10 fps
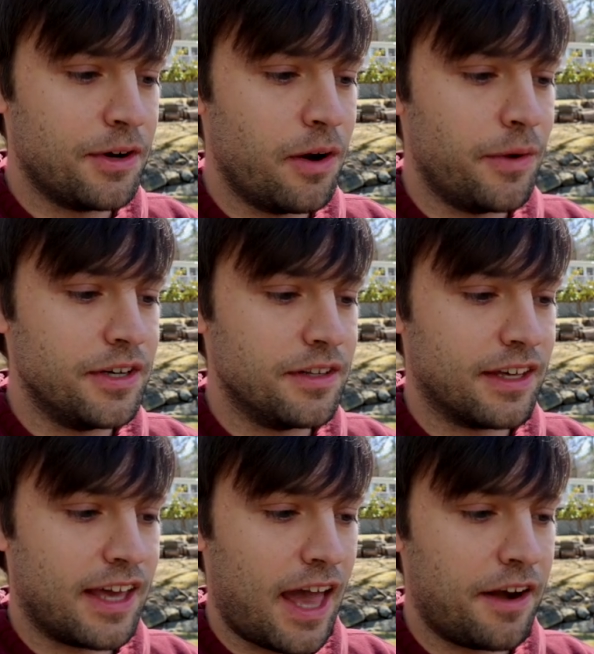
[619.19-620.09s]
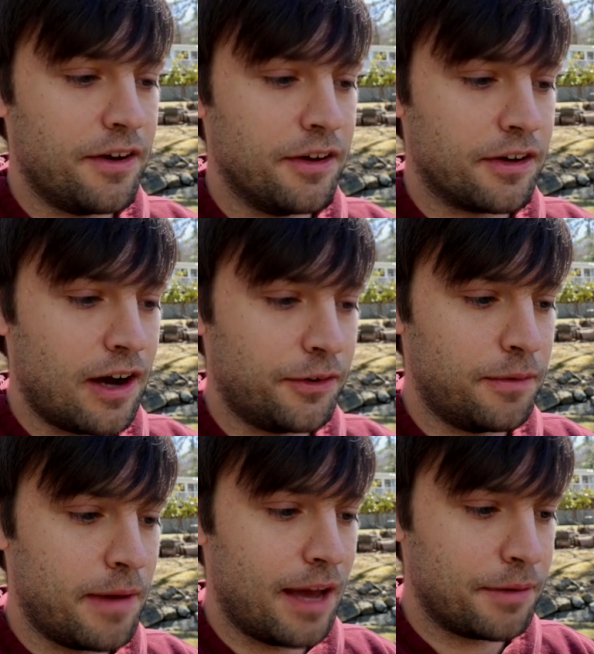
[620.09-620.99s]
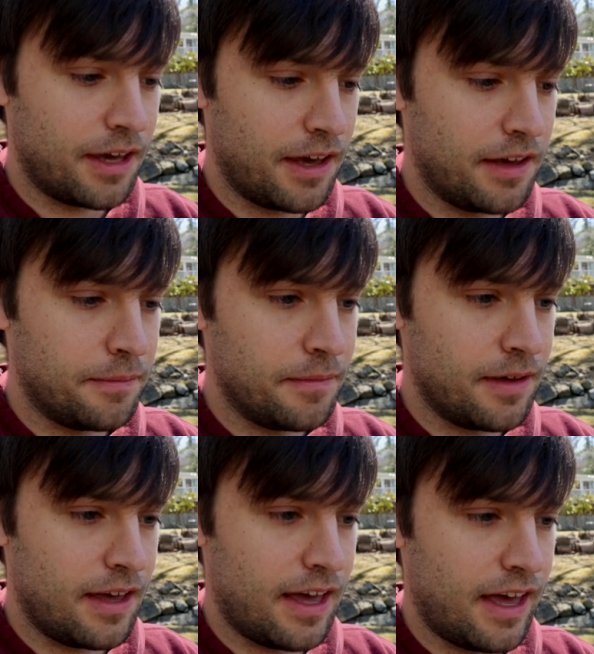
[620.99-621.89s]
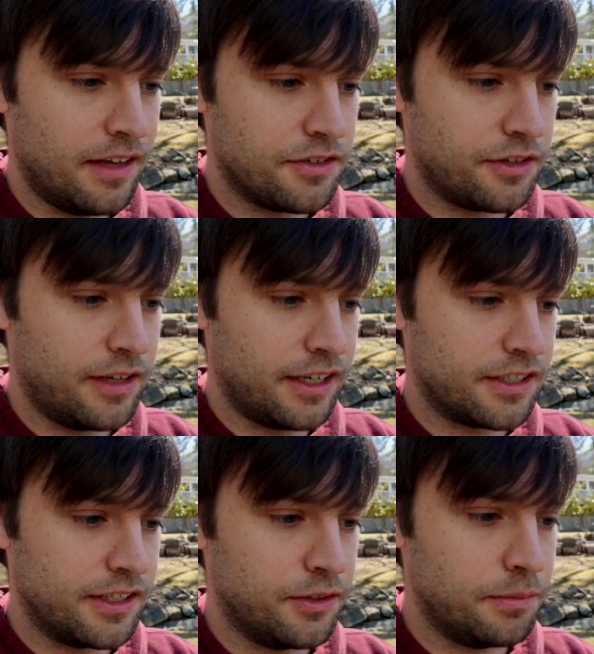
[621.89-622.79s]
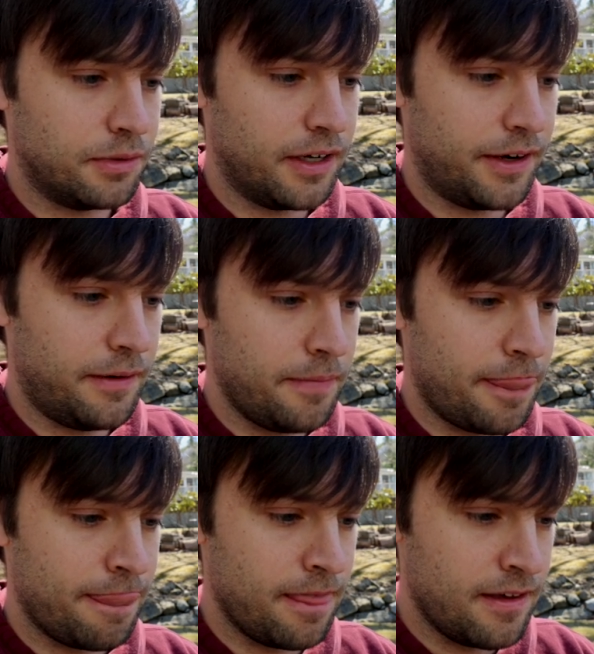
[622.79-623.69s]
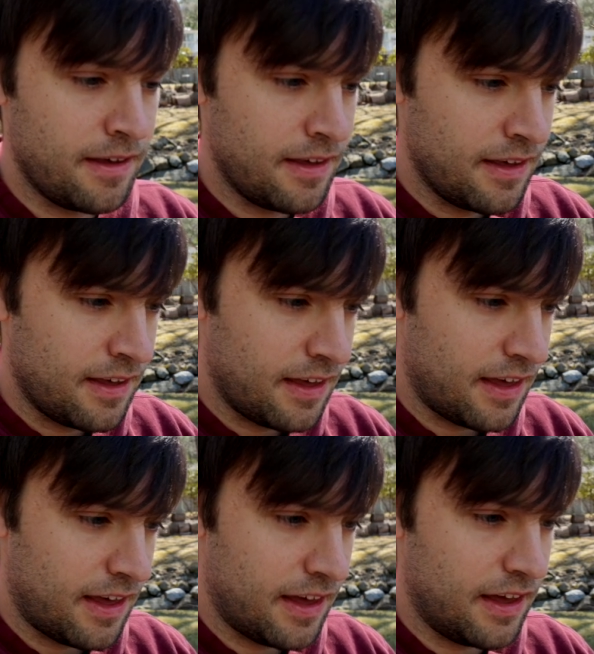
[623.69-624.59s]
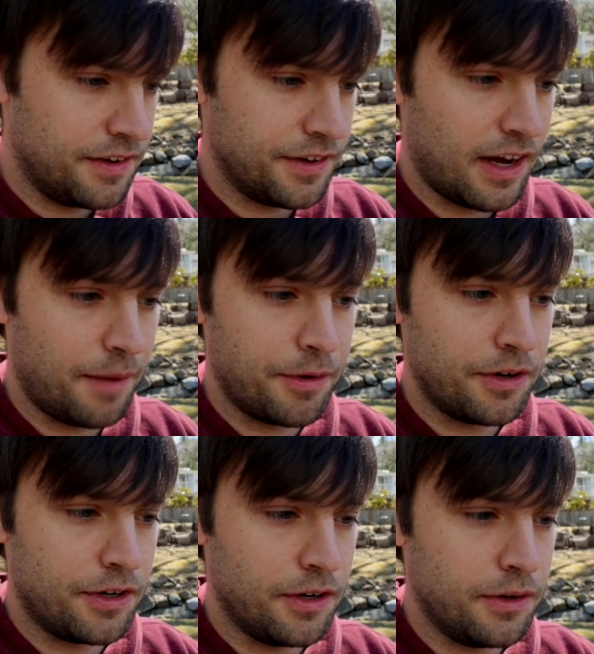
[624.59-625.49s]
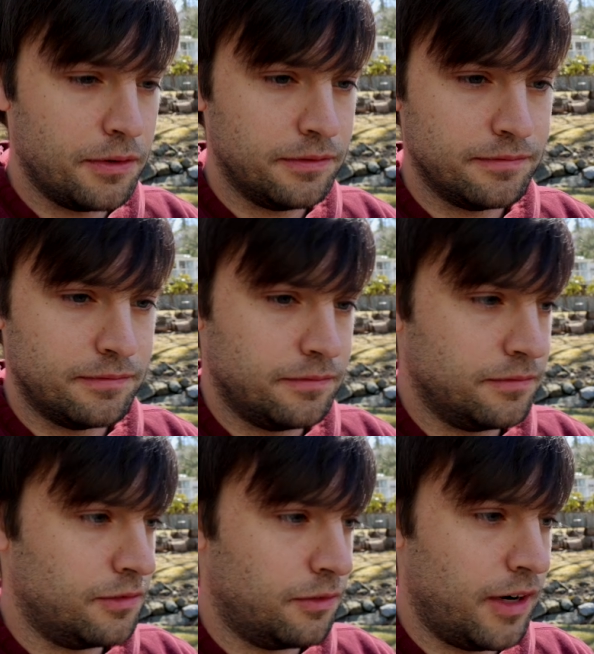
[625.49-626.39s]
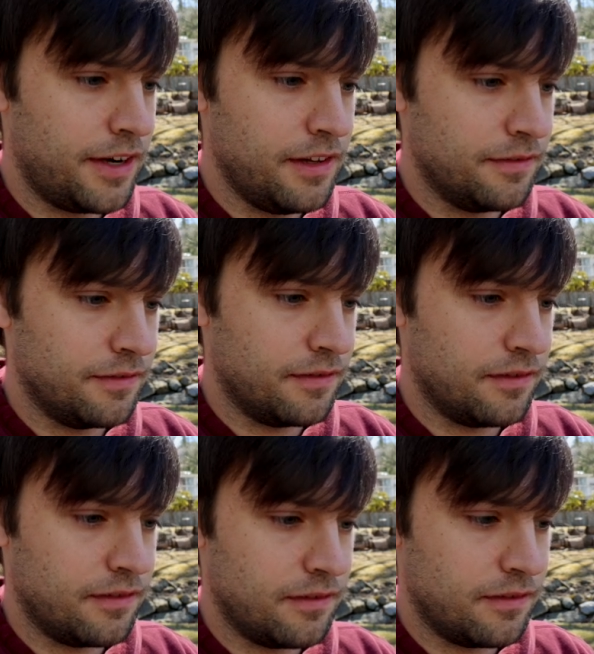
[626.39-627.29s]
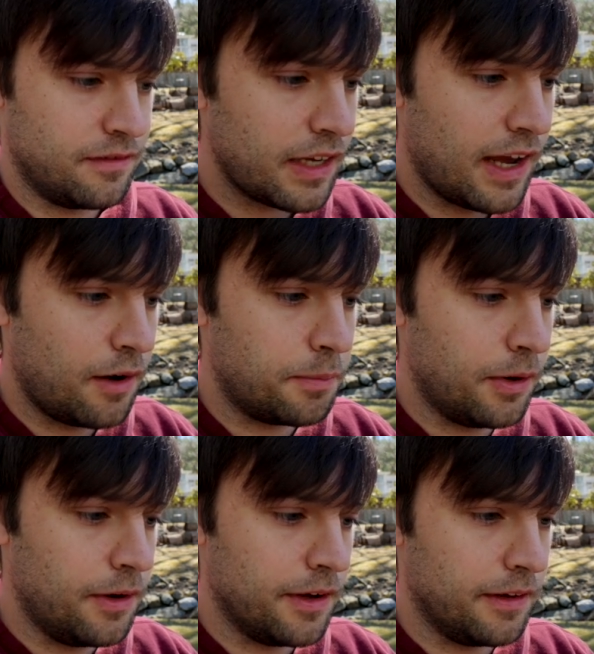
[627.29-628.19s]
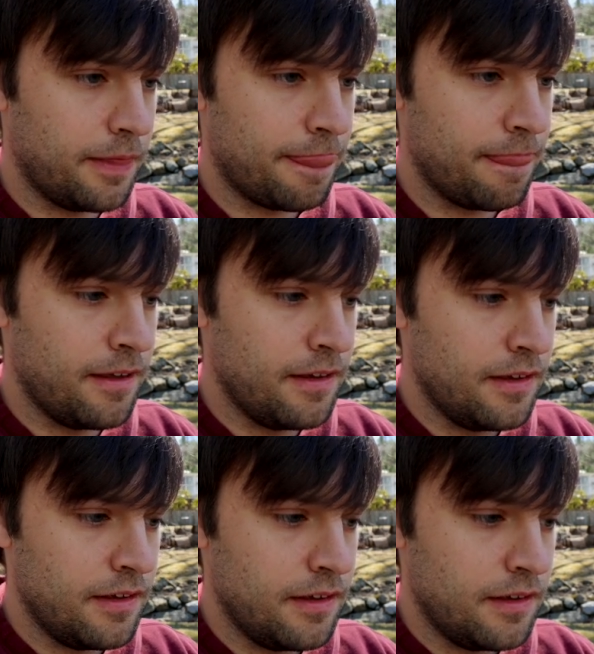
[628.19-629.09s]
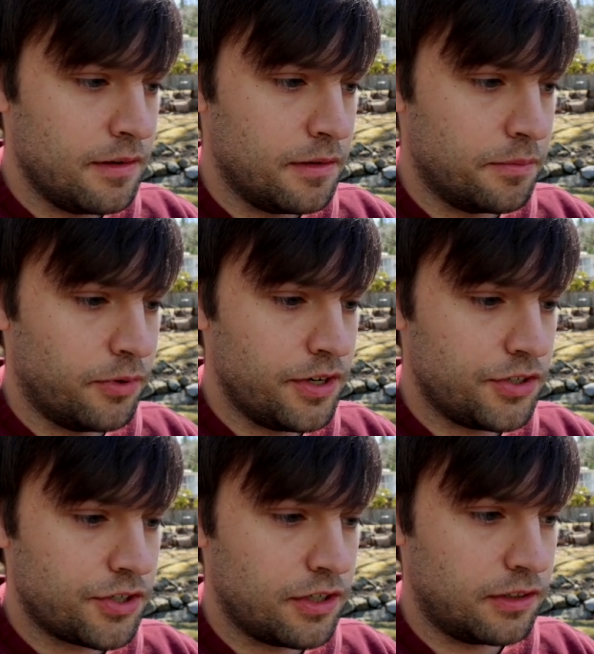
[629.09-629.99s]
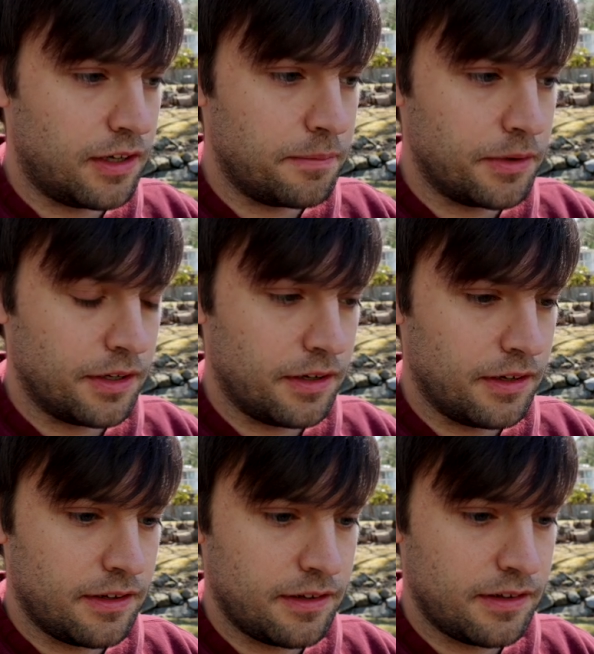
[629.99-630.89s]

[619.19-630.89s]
to go into the Canada color map game and select single player. And I'm going to go right in. Alberta, British Columbia.